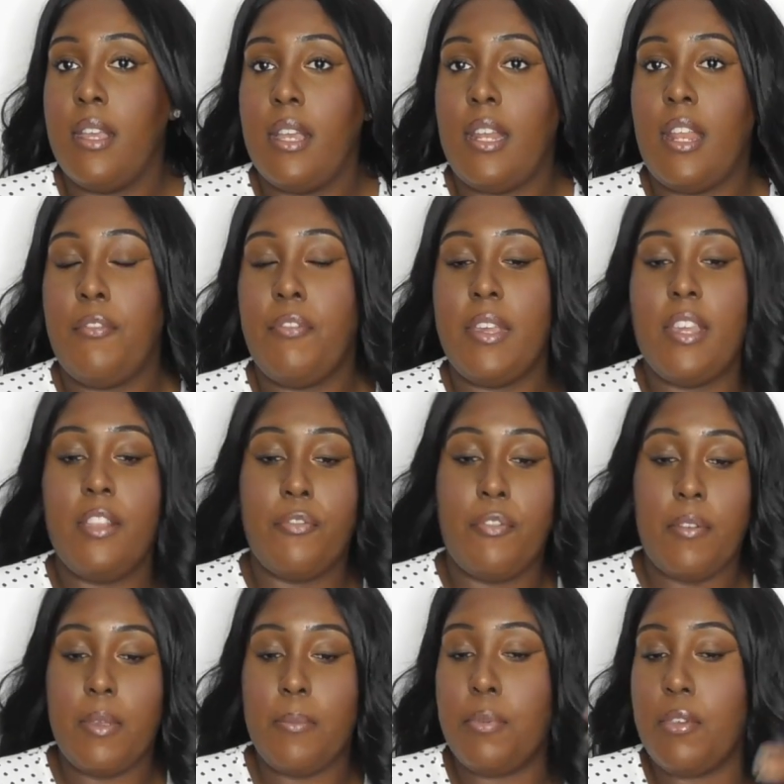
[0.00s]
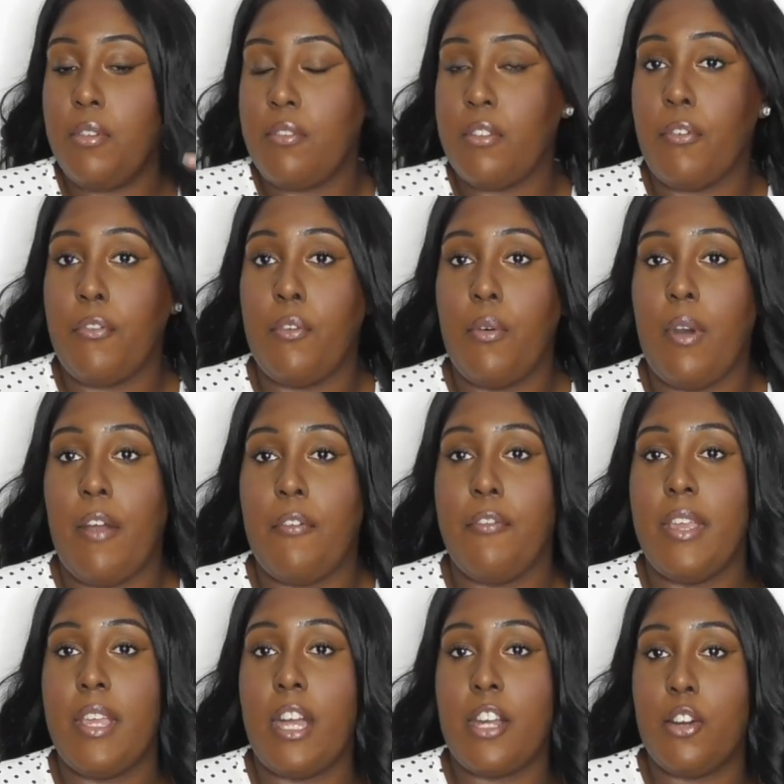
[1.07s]
And I think it's very beautiful. I
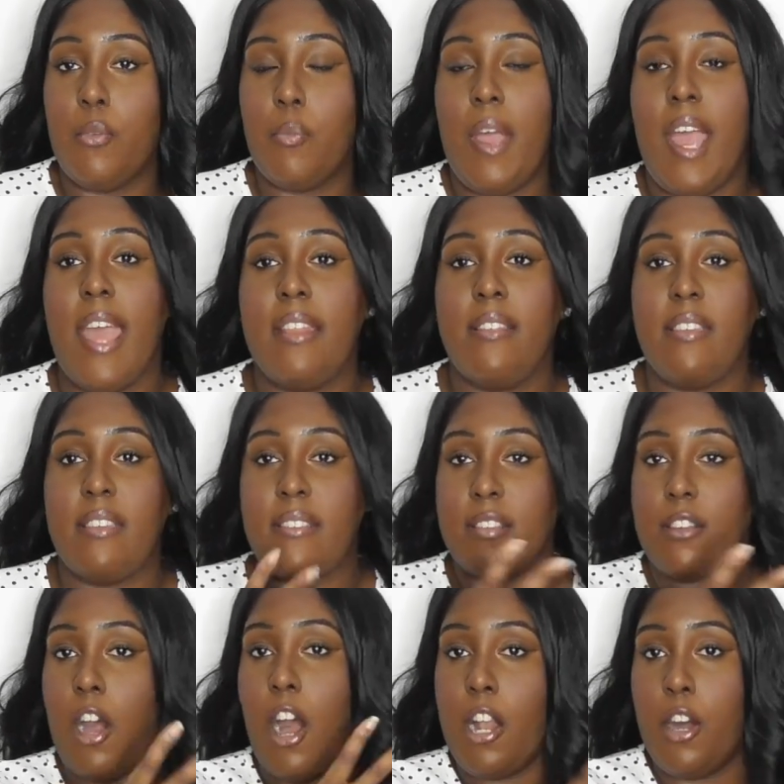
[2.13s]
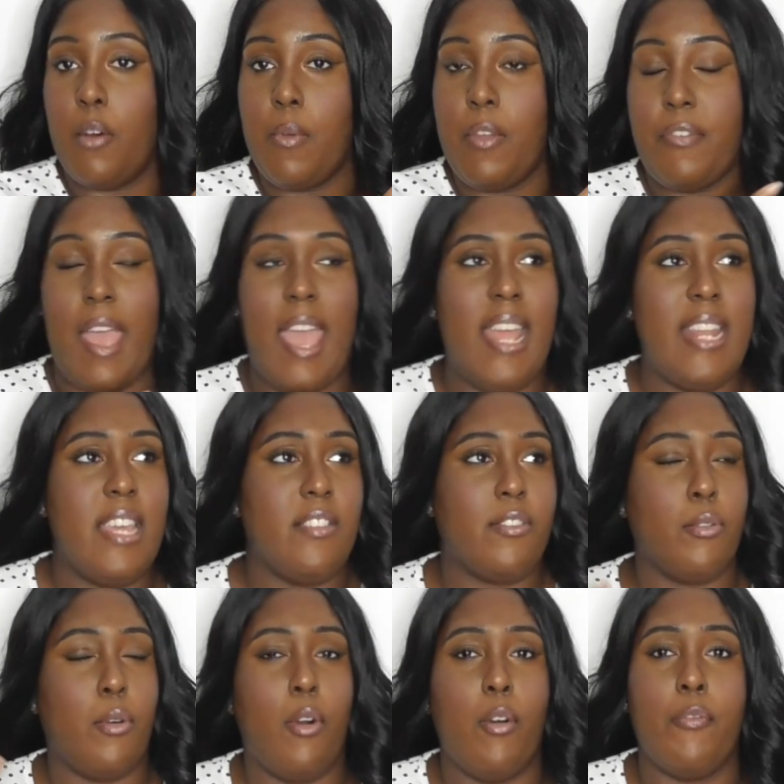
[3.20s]
think I could wear this colour with any
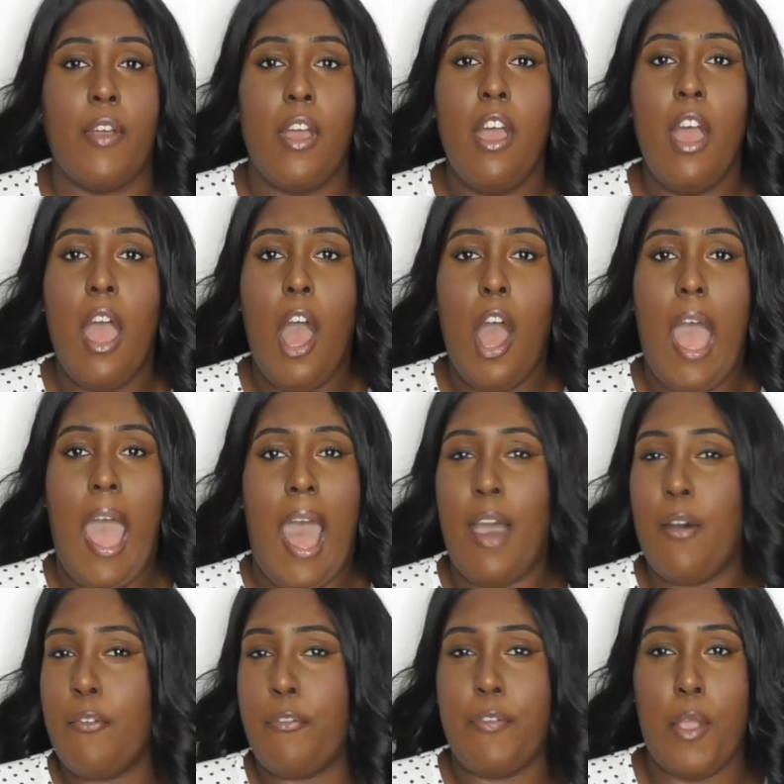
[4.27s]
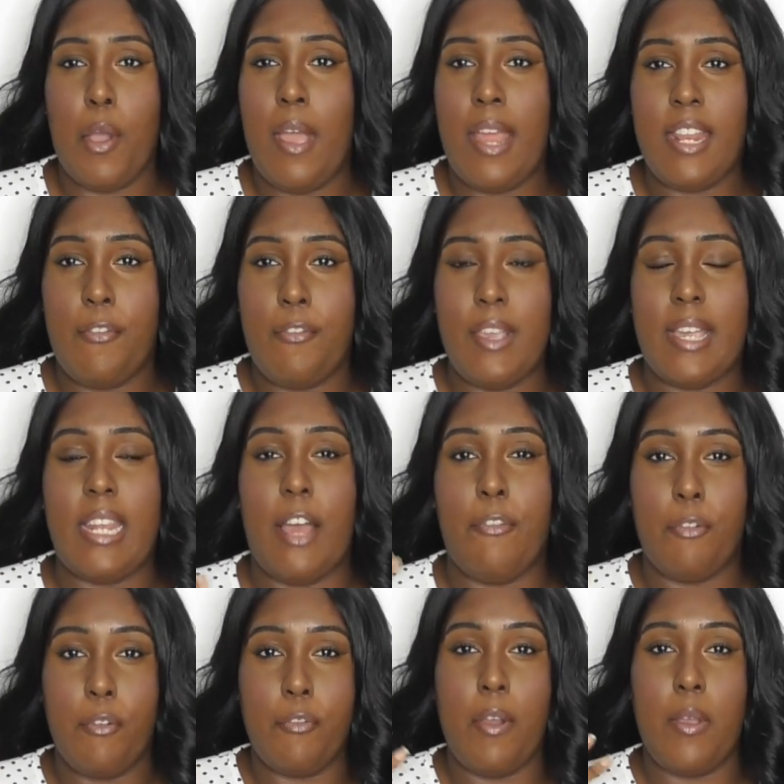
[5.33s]
sort of outfit or anything, and I
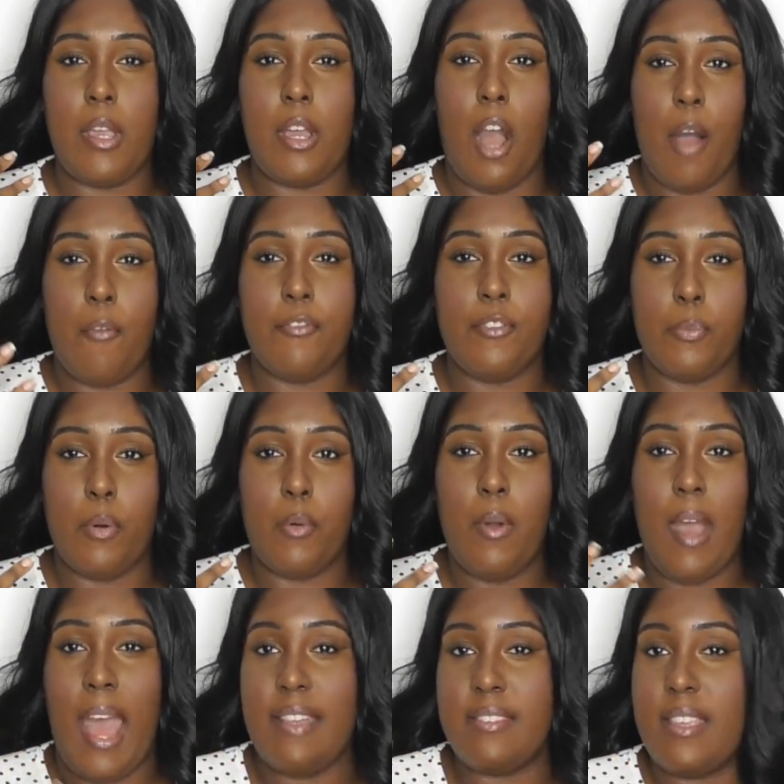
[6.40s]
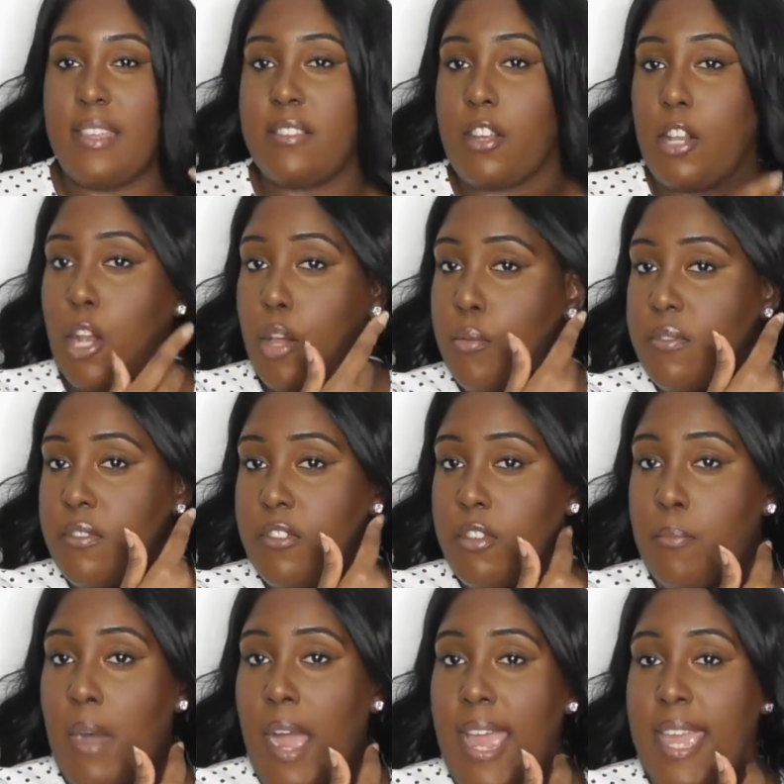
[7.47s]
feel very comfortable as it's close
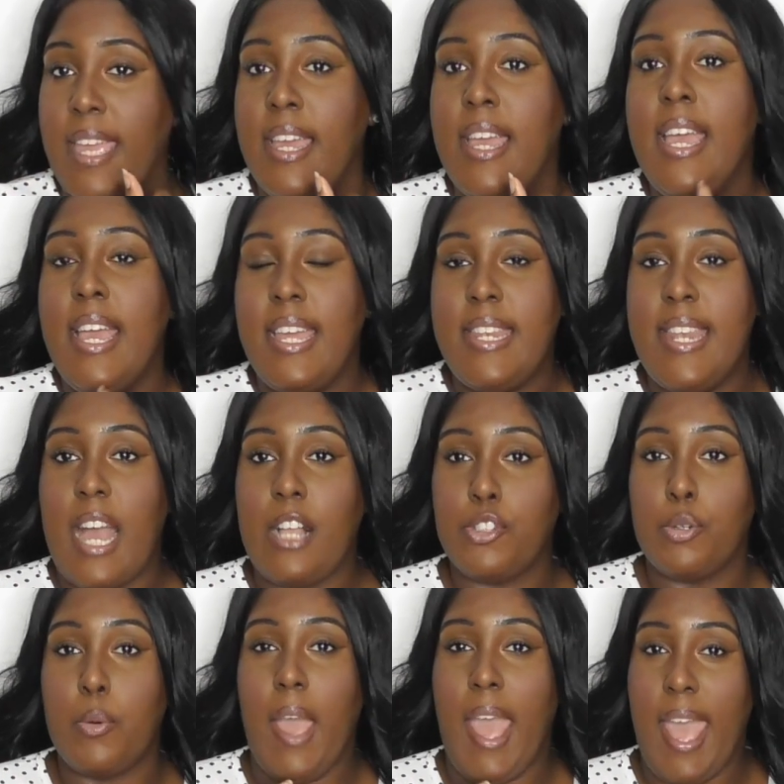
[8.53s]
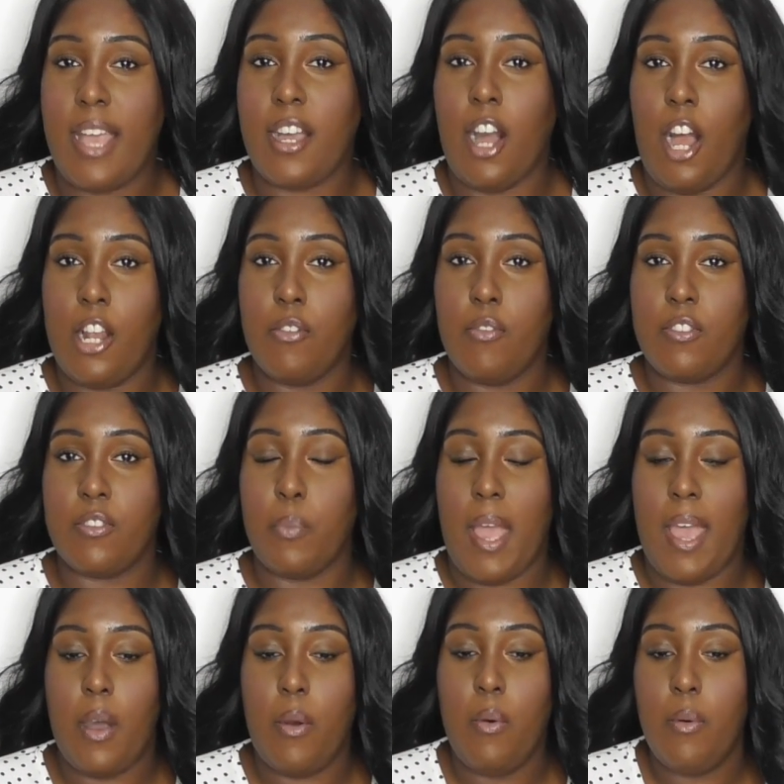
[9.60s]
to my natural hair colour as
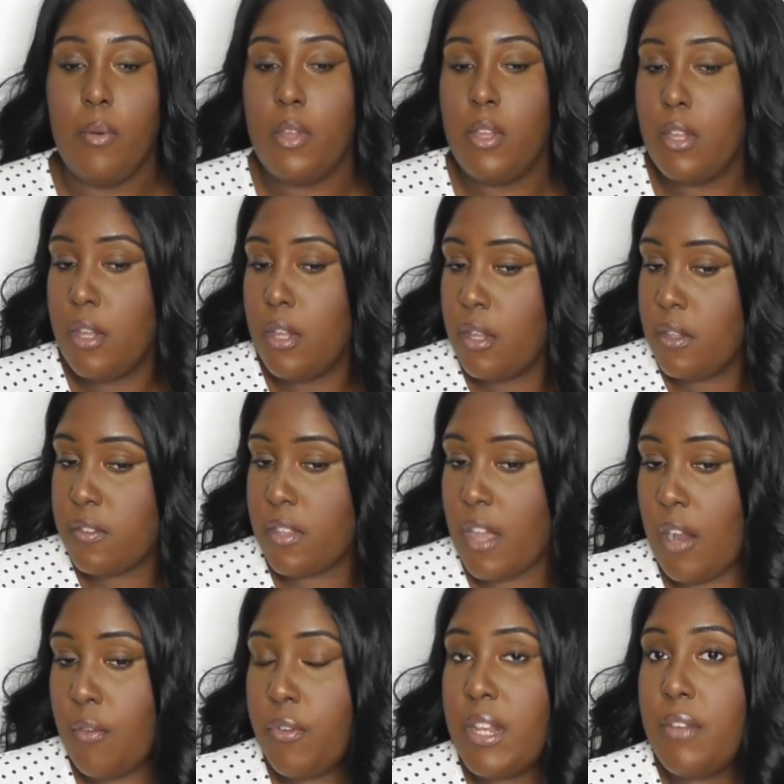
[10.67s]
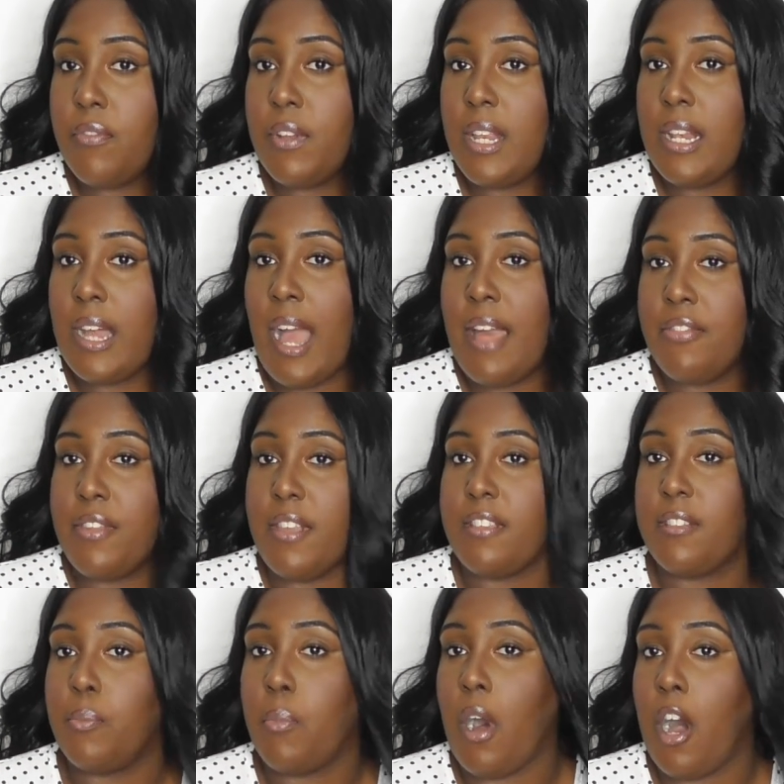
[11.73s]
well. So I really like
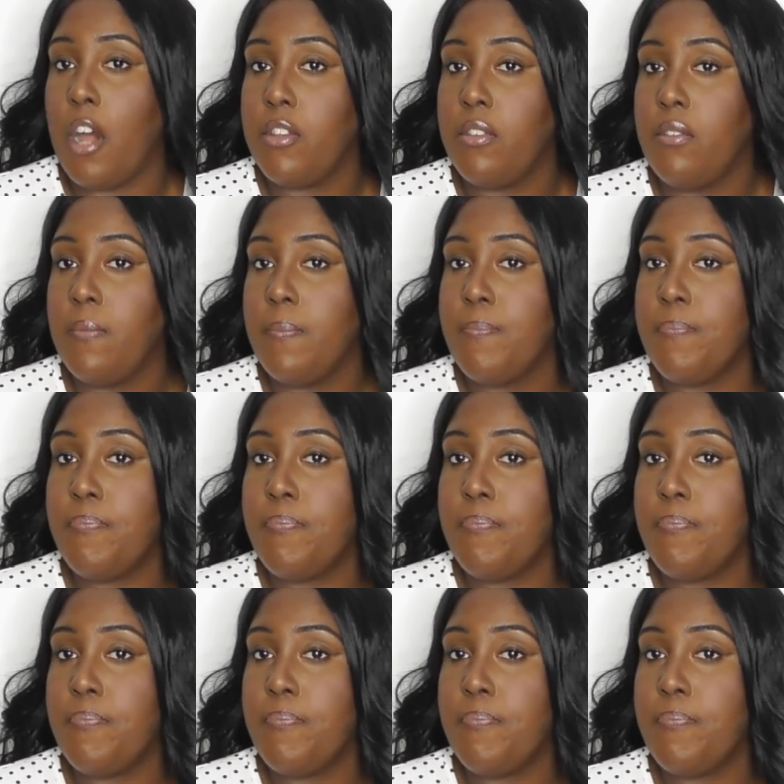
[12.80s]
this one.